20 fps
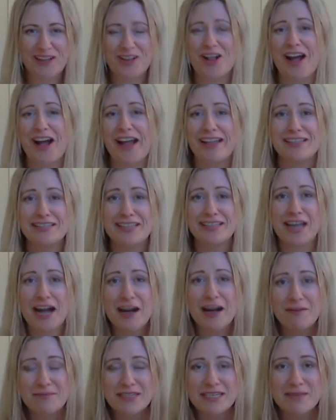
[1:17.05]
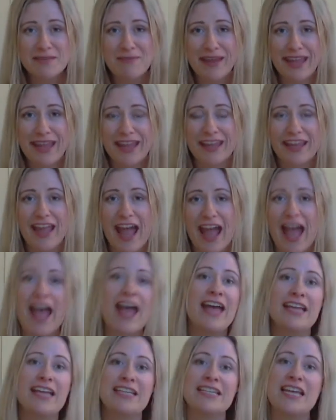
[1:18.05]
clients come to me
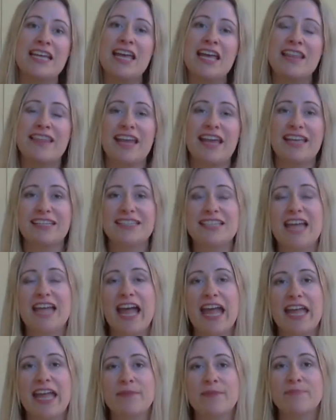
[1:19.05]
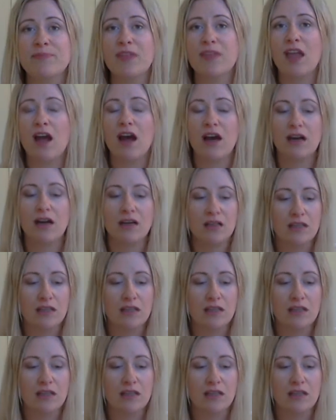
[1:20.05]
and they say, oh,